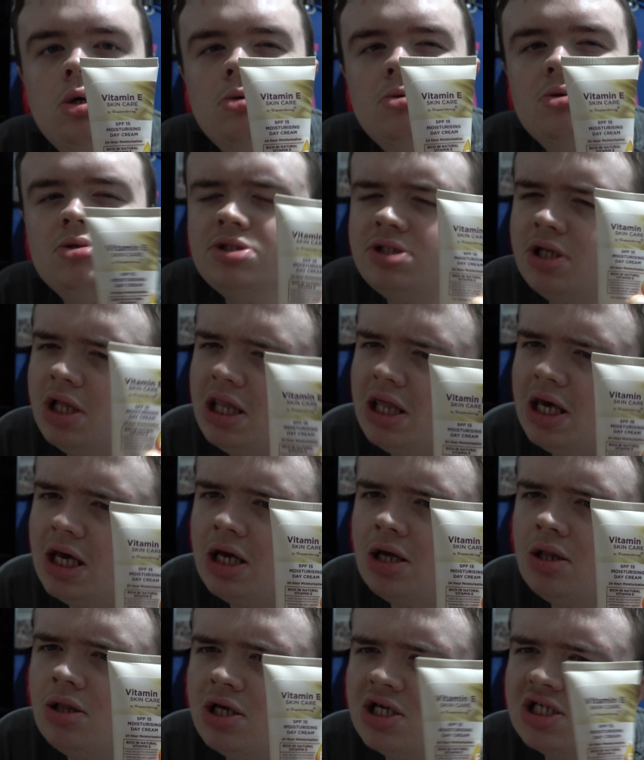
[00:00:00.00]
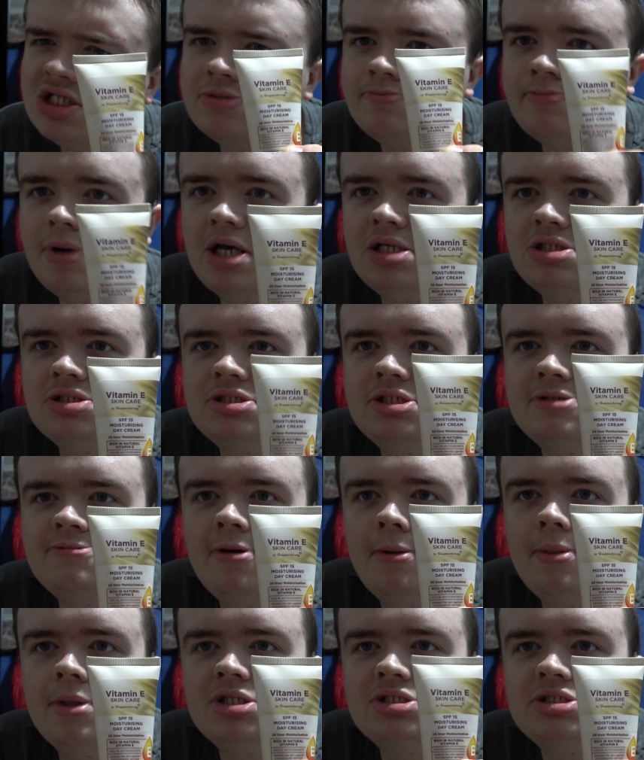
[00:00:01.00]
it's a little expensive
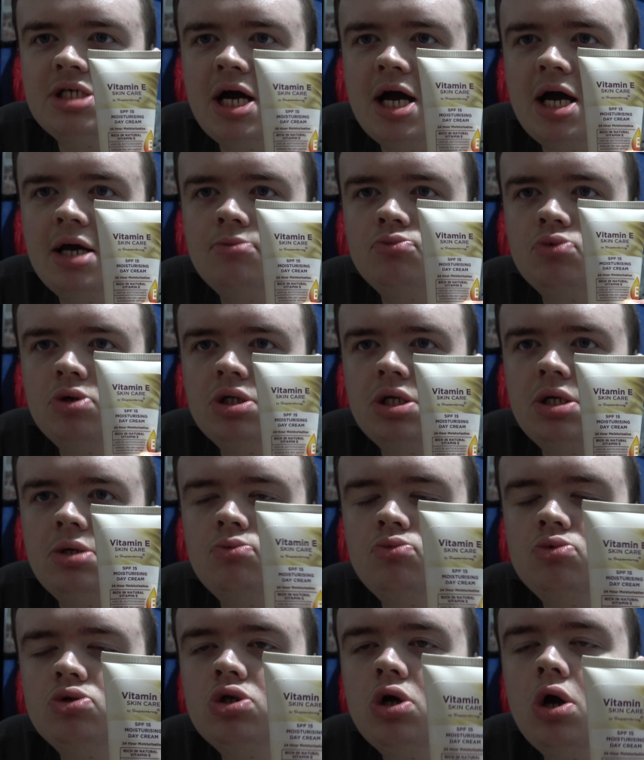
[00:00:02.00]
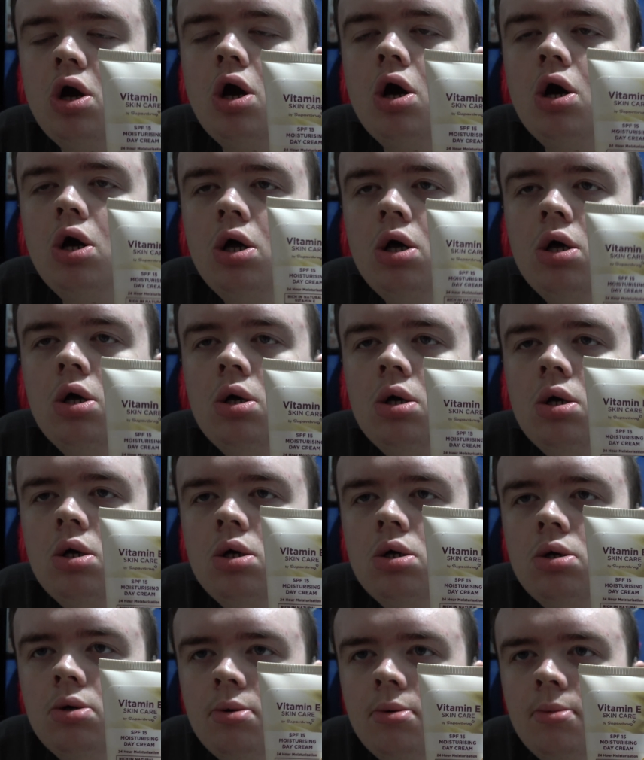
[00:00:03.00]
on the side when it when not.
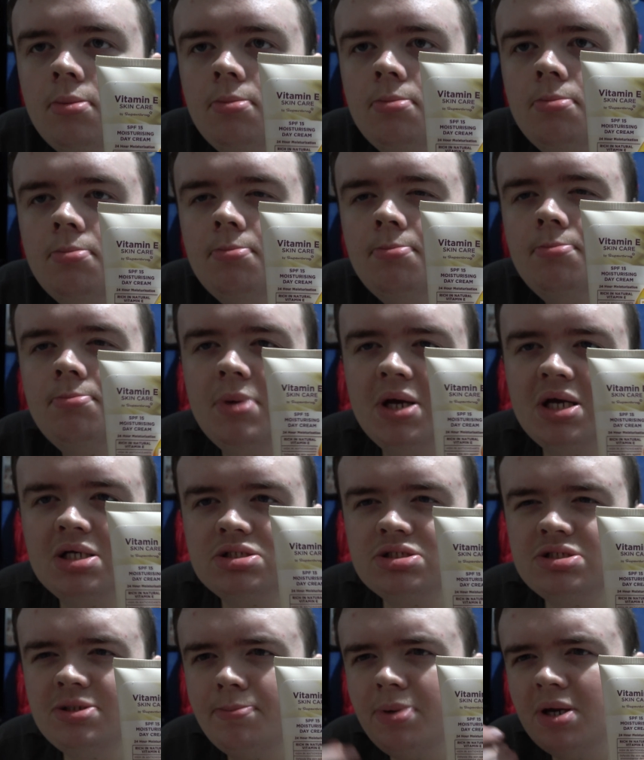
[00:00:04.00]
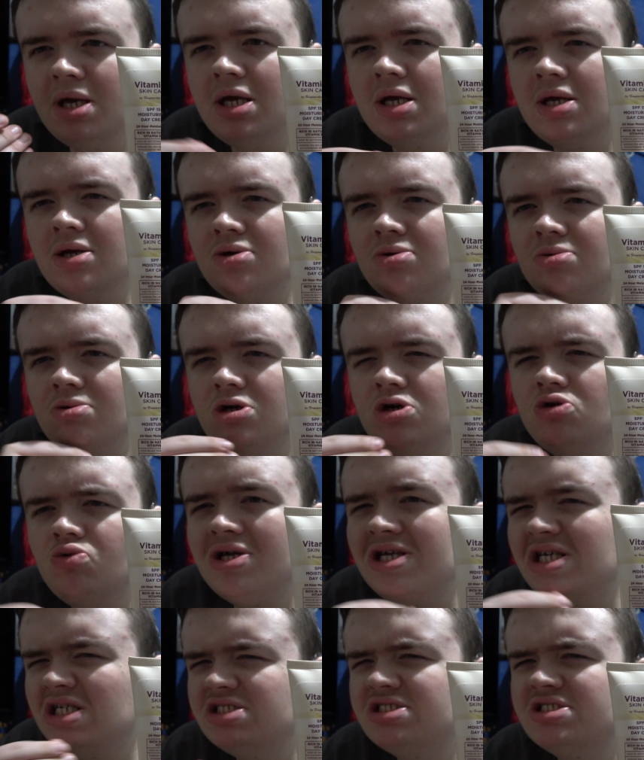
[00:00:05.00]
It's a bit
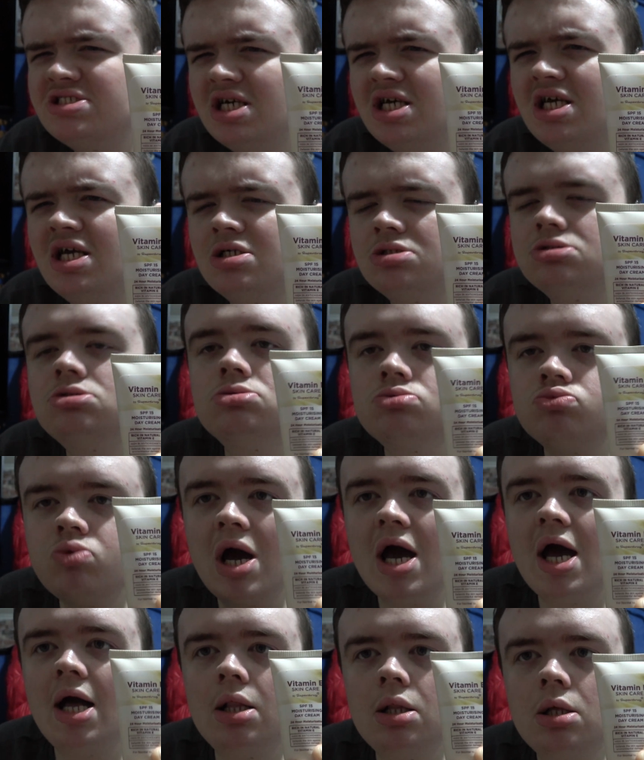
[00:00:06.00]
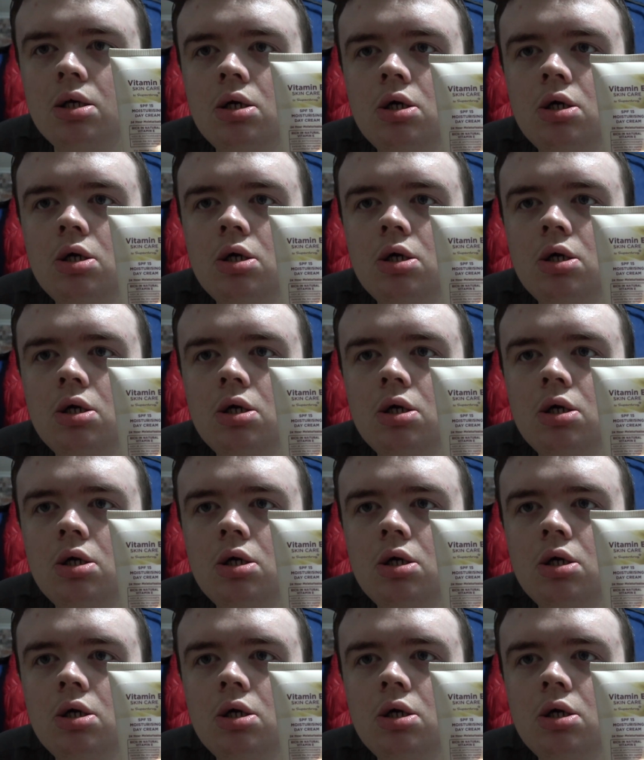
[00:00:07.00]
greasy as well.